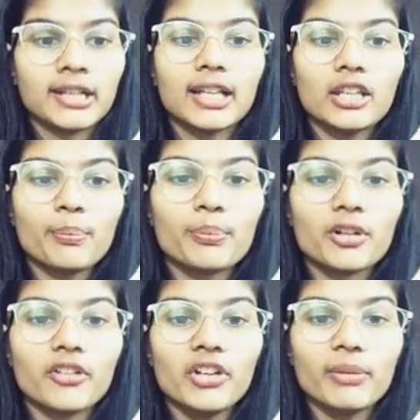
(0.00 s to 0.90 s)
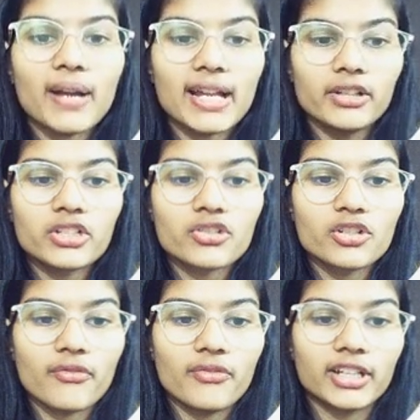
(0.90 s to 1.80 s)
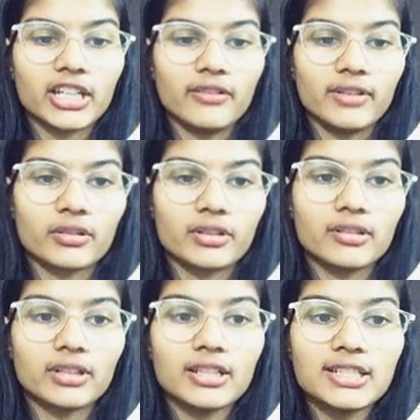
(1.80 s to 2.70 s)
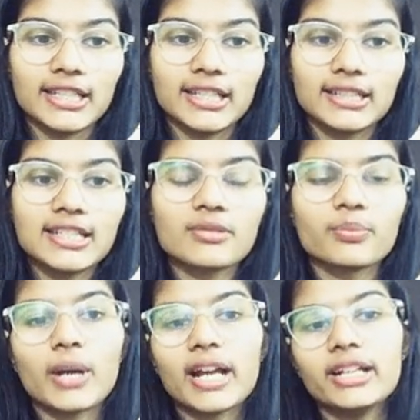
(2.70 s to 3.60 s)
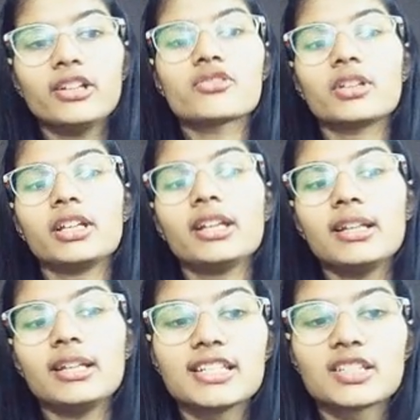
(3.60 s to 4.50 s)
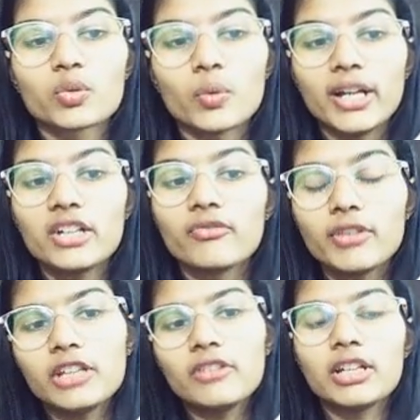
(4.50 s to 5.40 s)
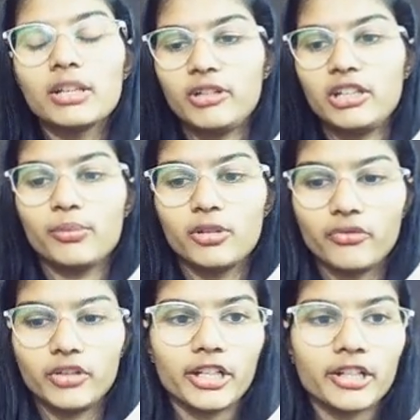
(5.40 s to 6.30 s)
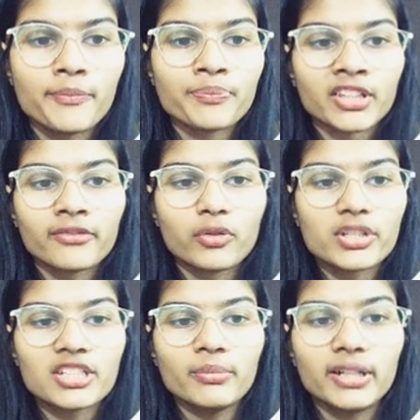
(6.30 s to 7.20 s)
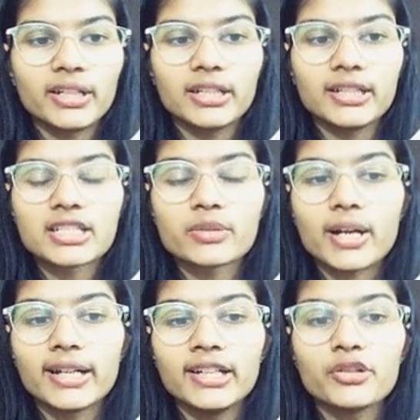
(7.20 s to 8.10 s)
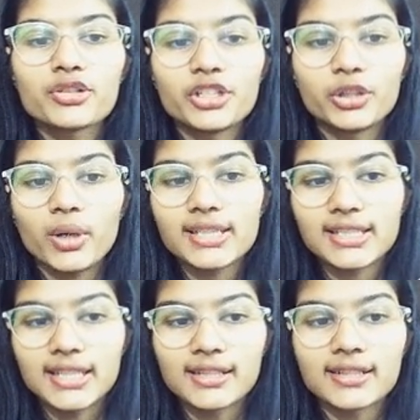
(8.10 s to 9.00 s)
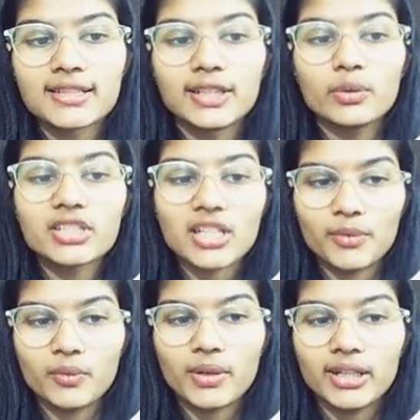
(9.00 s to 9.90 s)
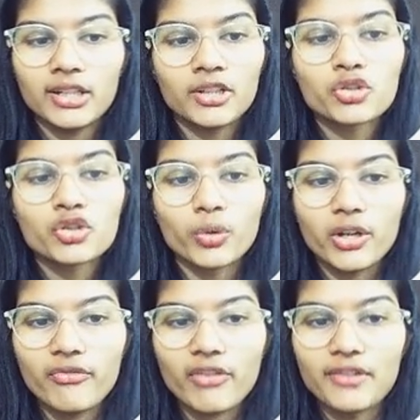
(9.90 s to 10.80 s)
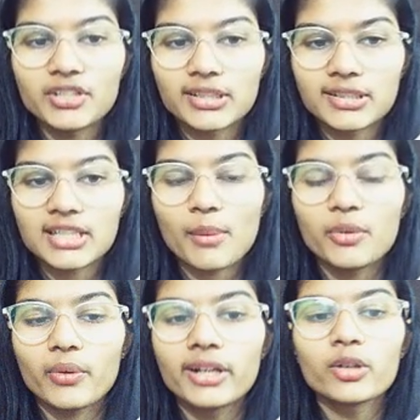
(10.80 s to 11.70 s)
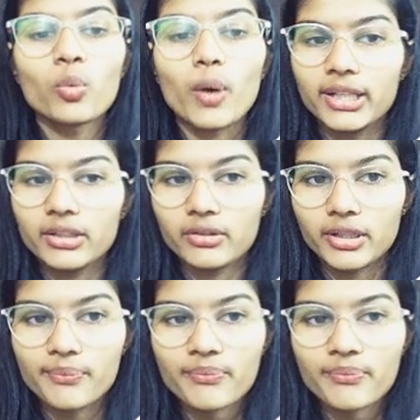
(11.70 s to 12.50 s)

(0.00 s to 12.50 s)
Now the perfect binary tree of a given height. Now see, this binary tree is quite very, very, very perfect. 4 is in the middle. It is divided into 0 and 6. Now 0 is subdivided into 2 and 5. 6 is subdivided into 1 and 3.